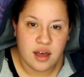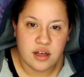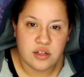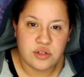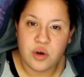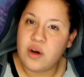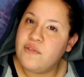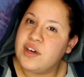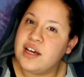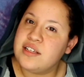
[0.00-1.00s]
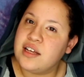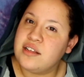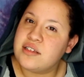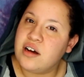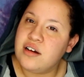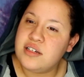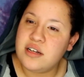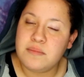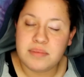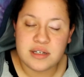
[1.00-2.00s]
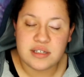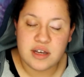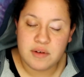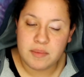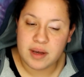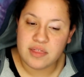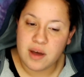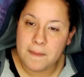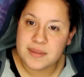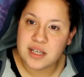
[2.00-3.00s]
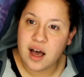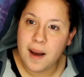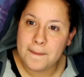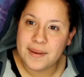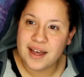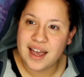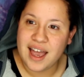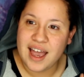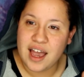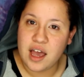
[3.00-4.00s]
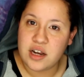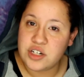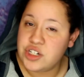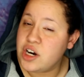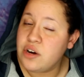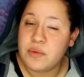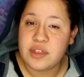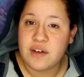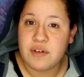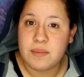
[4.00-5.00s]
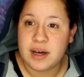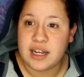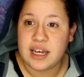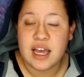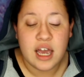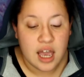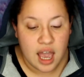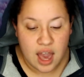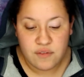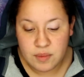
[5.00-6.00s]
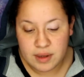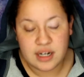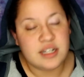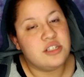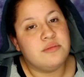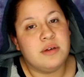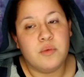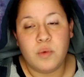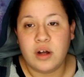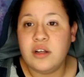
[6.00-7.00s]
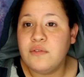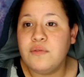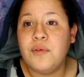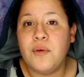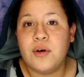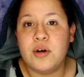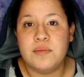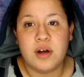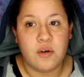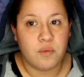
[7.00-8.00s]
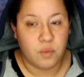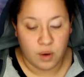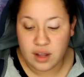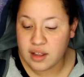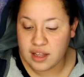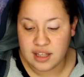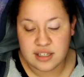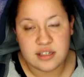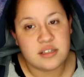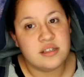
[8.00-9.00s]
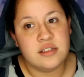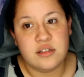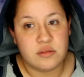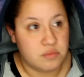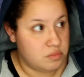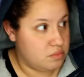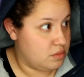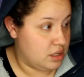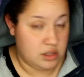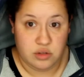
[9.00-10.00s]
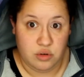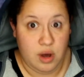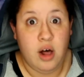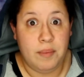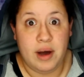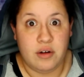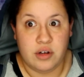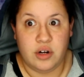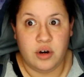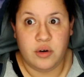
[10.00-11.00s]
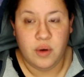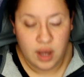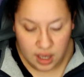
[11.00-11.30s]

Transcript: So if you guys like this content, please give it a big thumbs up and share it with everybody. Everybody needs to be well informed of what this is to help out, you know.